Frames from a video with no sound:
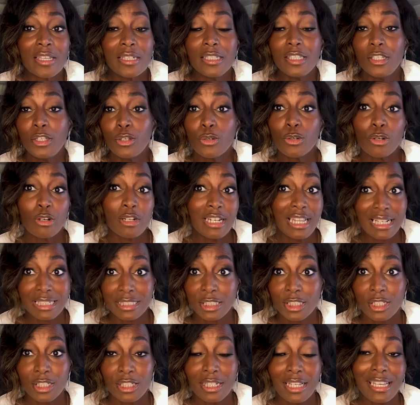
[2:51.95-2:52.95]
new
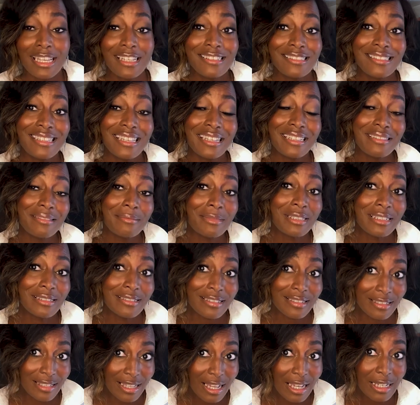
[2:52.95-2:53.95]
collection and they
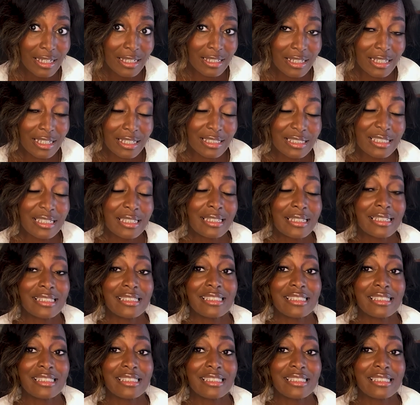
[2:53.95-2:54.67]
decided